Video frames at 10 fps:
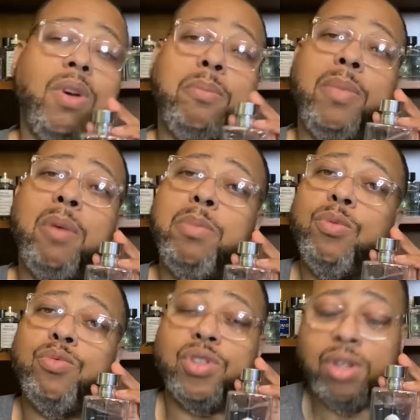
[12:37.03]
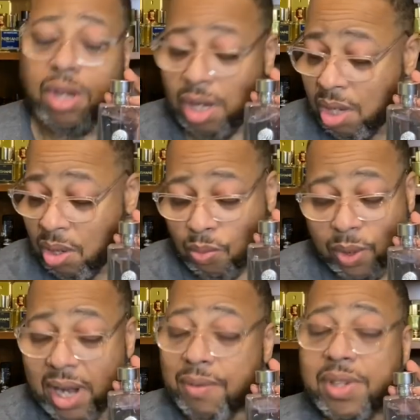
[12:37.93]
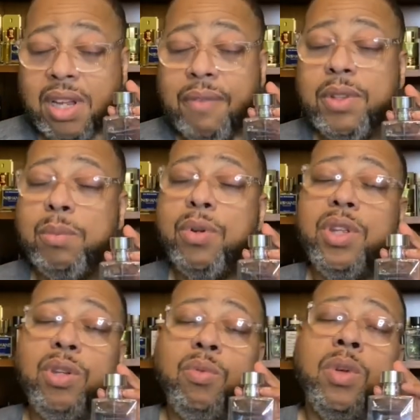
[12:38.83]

or boots, whatever's comfortable to you,